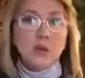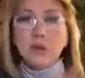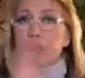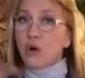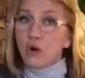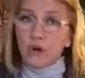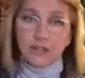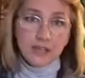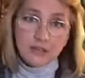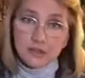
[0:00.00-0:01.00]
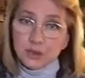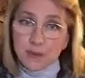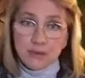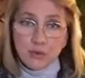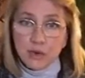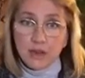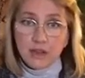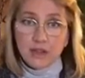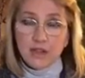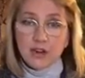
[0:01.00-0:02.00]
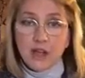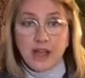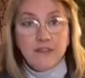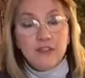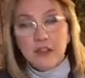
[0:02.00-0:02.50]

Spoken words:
with all the other drama going on in their life,